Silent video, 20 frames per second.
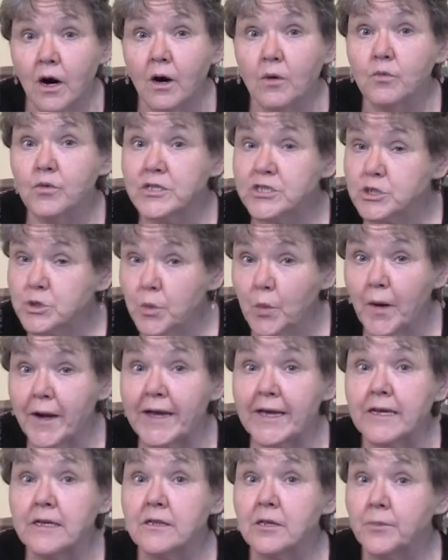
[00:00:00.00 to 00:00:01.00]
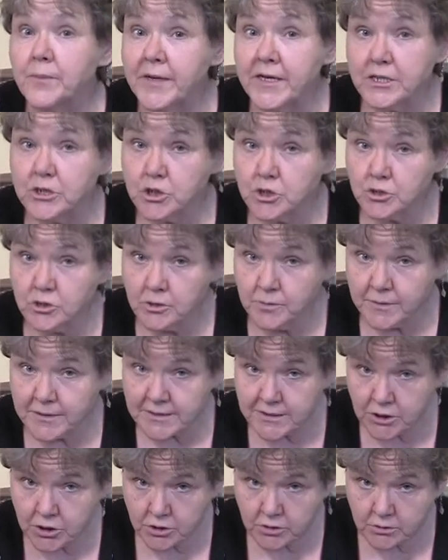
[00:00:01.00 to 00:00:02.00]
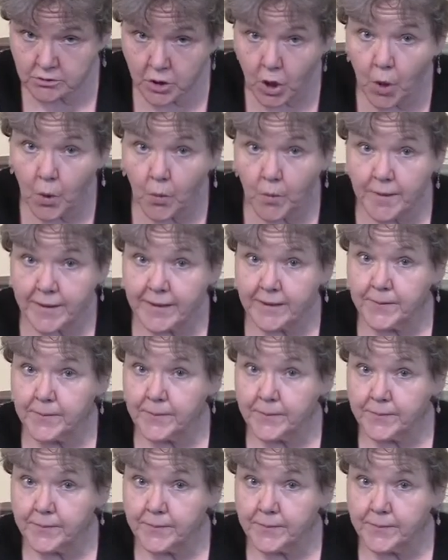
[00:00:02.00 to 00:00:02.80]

which way the pendulum is going.